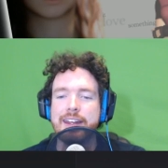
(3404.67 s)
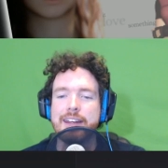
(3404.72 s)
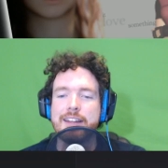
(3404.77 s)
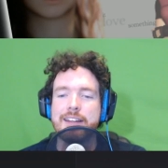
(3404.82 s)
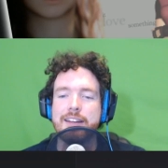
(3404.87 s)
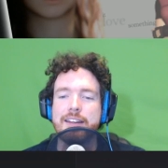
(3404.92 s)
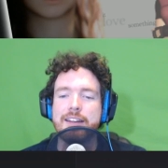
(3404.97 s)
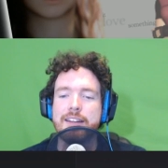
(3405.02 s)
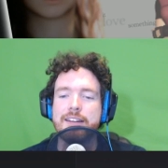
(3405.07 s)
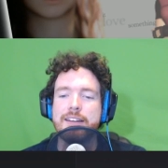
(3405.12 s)
they
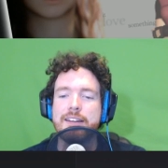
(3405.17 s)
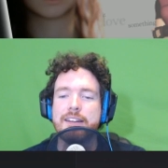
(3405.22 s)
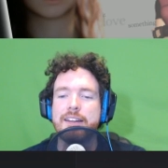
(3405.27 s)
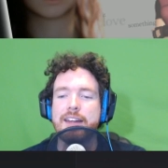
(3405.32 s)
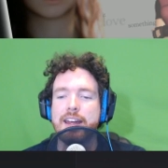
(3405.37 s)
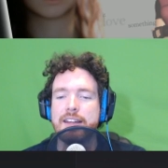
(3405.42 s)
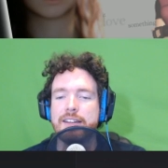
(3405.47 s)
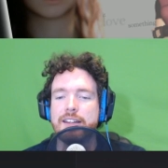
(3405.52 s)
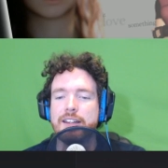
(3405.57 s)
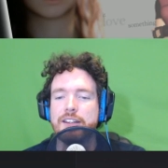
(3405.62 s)
get in,
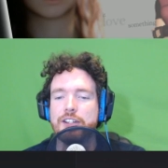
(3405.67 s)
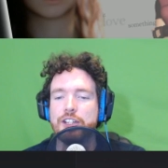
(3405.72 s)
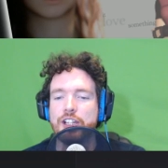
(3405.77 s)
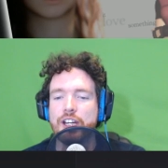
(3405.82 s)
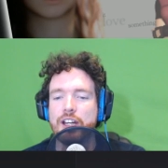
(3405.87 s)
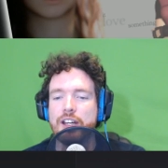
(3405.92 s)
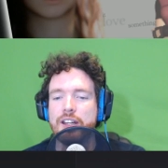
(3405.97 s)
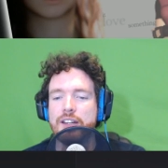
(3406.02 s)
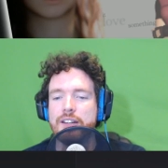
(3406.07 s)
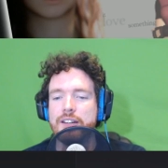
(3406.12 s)
and then
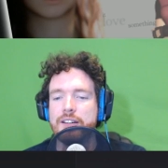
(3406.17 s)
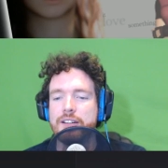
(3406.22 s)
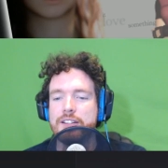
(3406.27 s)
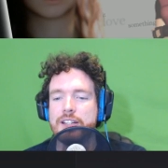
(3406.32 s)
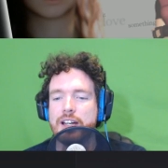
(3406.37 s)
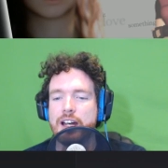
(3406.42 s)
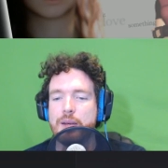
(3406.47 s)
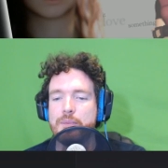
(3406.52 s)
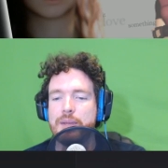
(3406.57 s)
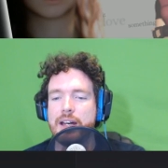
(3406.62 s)
you get
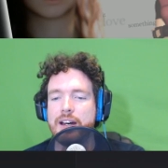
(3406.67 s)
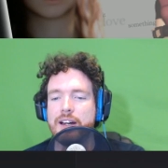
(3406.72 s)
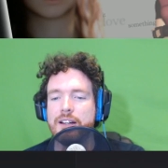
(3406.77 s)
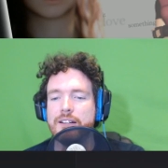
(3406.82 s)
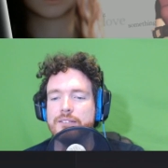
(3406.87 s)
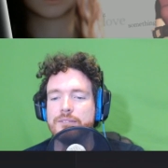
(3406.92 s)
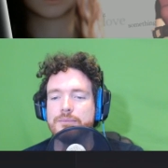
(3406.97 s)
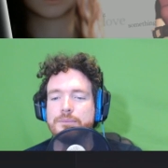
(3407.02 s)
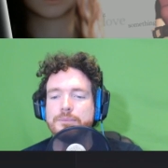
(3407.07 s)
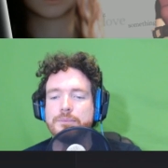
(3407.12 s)
timed
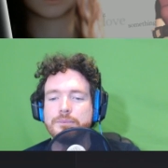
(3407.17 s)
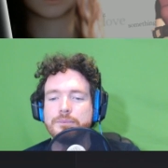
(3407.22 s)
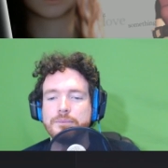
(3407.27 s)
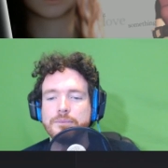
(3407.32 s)
out.